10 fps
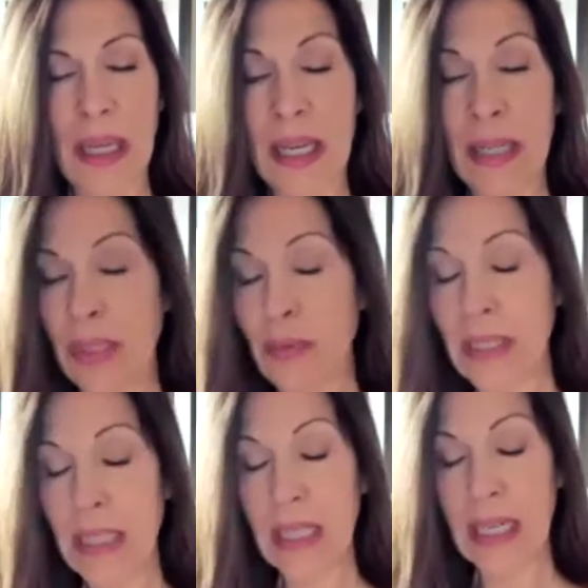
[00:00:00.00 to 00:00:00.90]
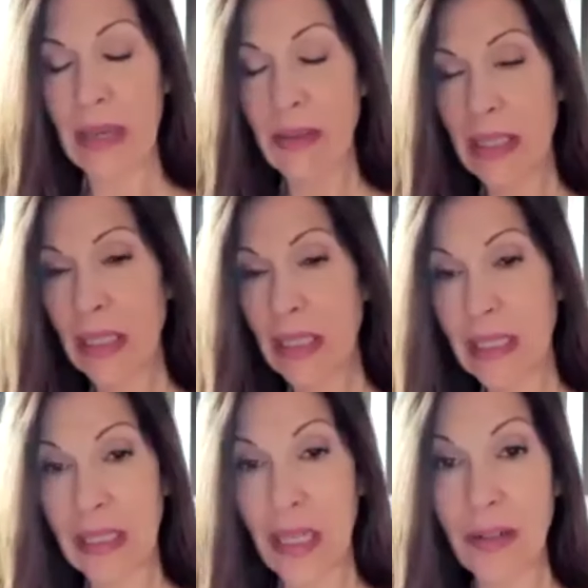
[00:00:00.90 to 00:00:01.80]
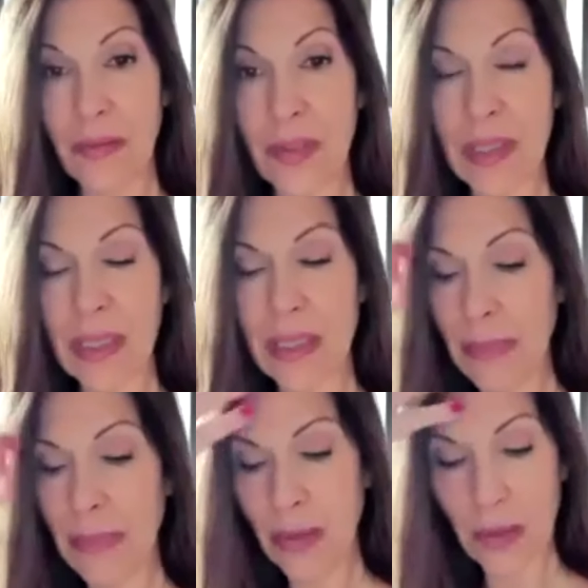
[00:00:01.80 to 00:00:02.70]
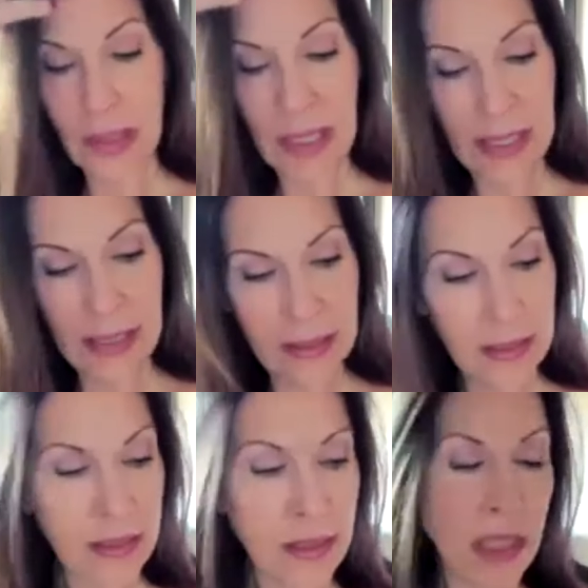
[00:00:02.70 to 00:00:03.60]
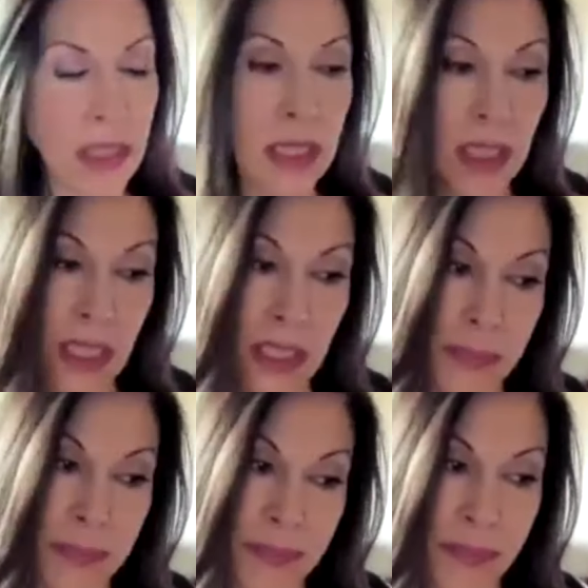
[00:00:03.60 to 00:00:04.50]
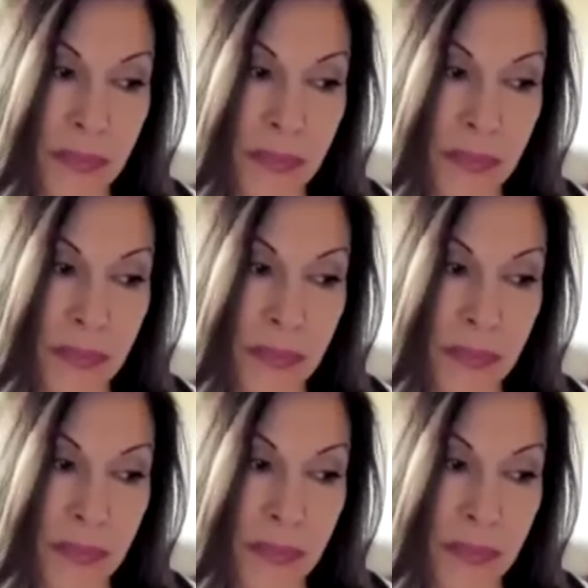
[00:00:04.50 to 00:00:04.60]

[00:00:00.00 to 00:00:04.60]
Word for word: And when I would say that, I would see doves in my third eye. And, um,